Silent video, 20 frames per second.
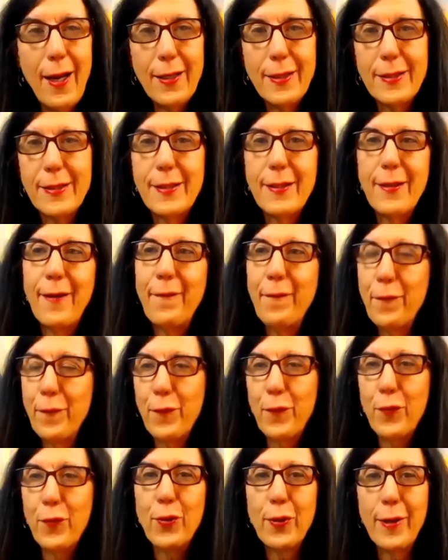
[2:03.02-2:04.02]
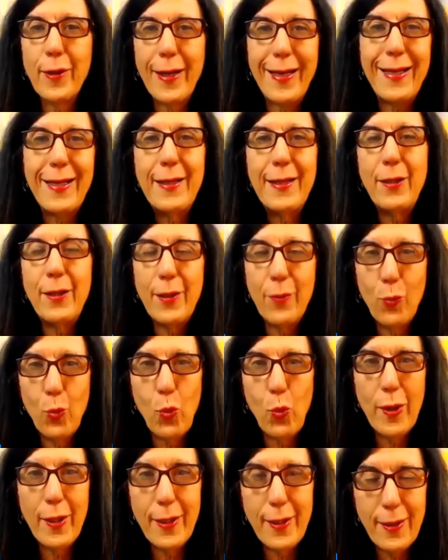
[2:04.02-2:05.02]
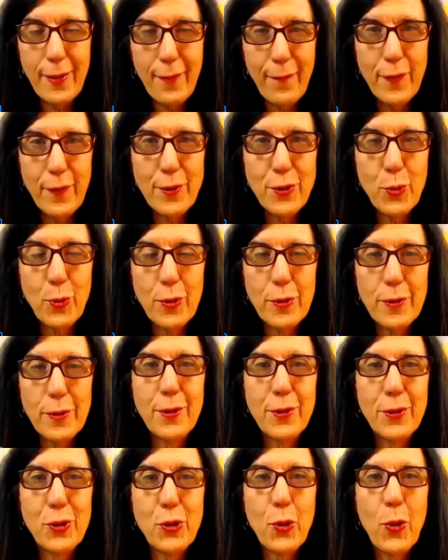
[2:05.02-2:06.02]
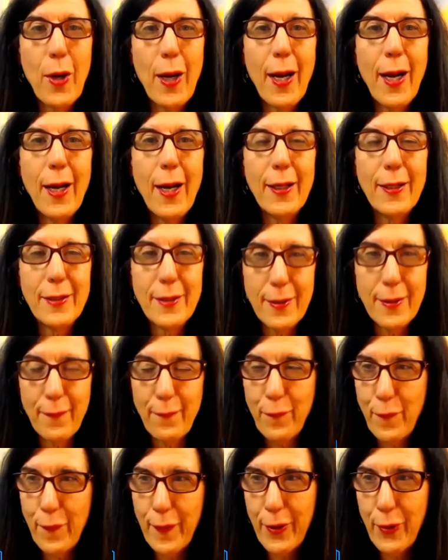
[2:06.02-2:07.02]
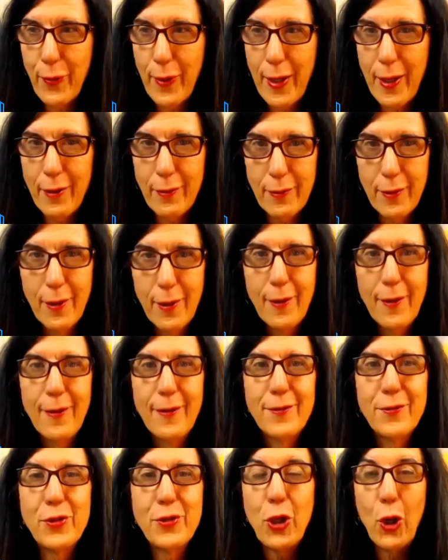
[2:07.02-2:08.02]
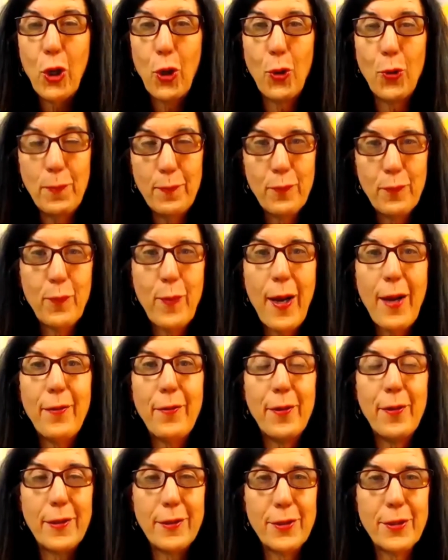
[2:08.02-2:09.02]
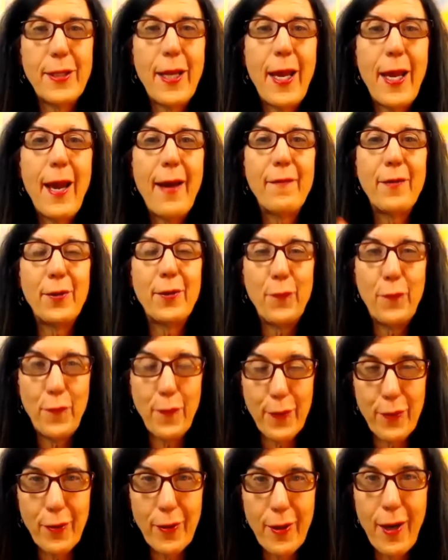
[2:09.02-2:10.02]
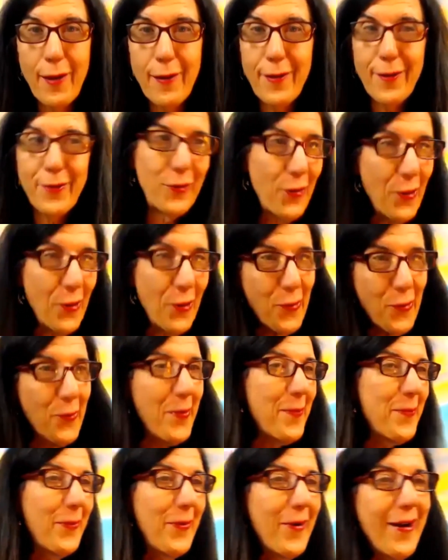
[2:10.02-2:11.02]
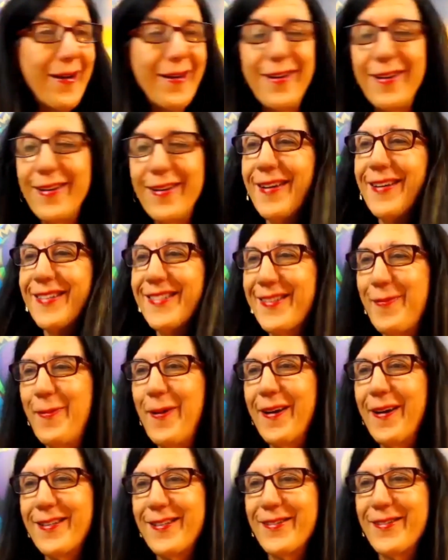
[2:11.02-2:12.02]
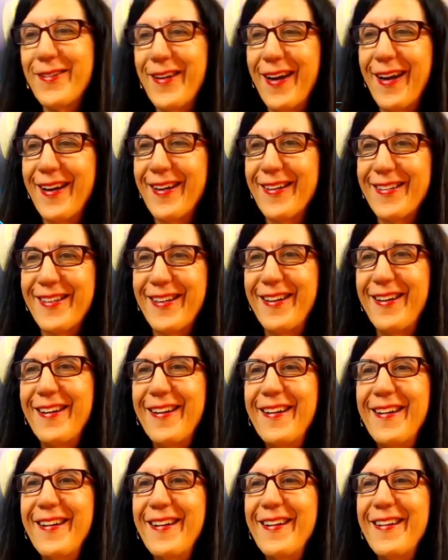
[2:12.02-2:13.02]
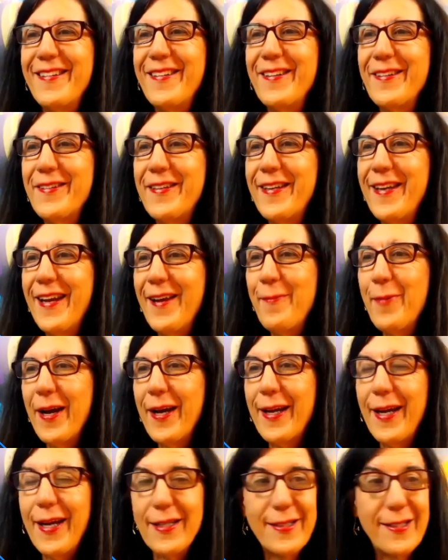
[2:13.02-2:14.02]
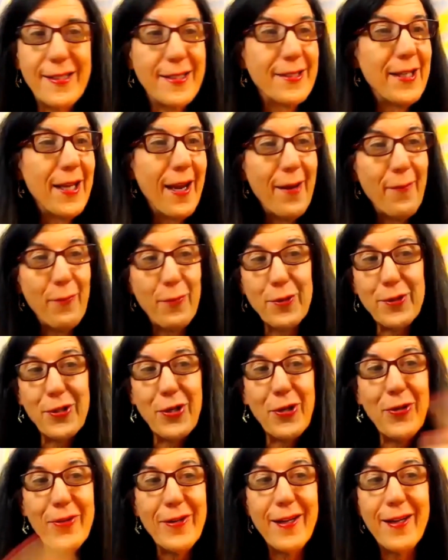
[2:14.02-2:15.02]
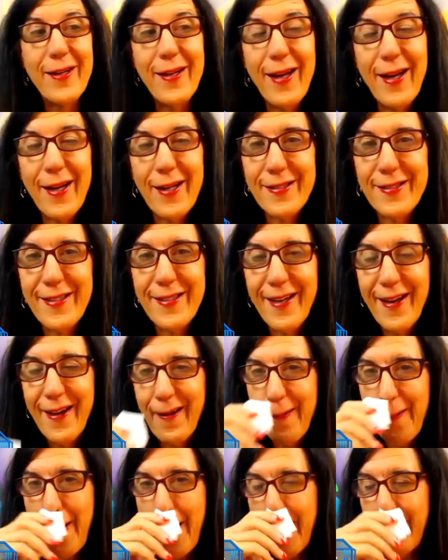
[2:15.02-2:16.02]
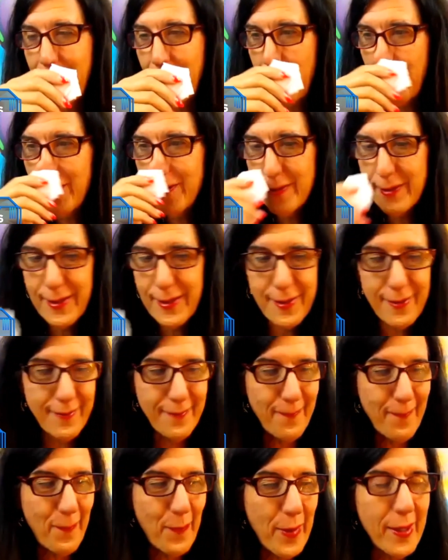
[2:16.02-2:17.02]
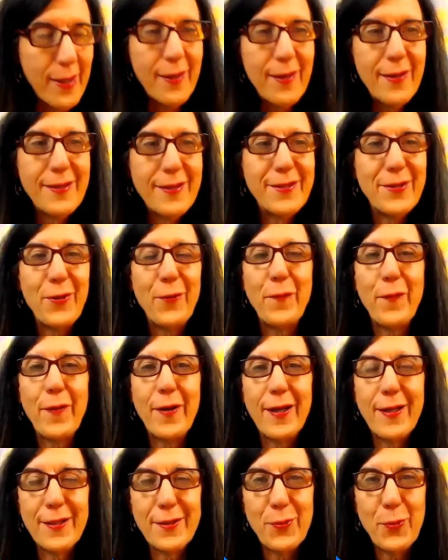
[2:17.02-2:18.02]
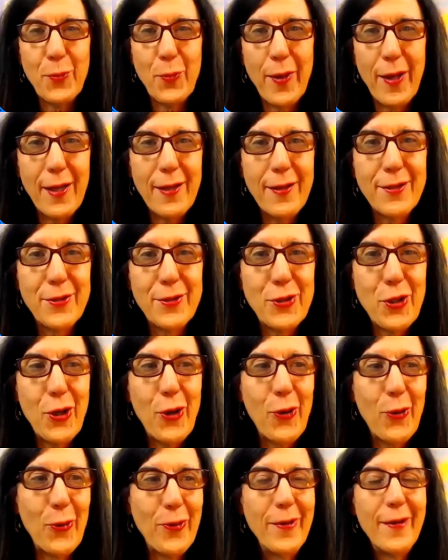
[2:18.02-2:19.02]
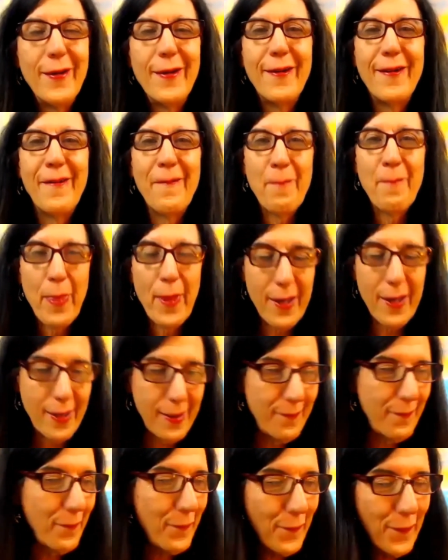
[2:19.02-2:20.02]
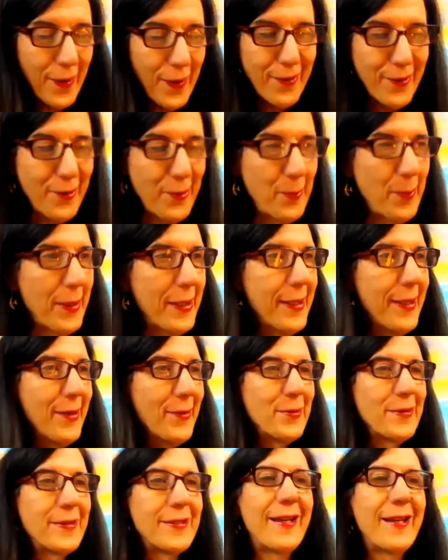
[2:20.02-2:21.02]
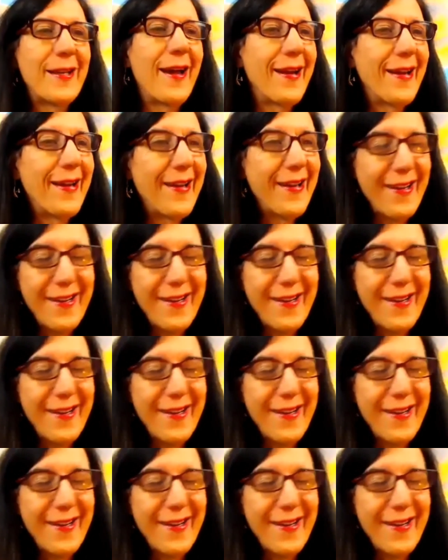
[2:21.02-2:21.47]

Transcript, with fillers: of stuff for any one individual to try to figure out. So rather than just having you figure it out on your own, we brought in a special guest. So today my guest is a returning guest. Now I always it's so funny because when we end the show, invariably it was like,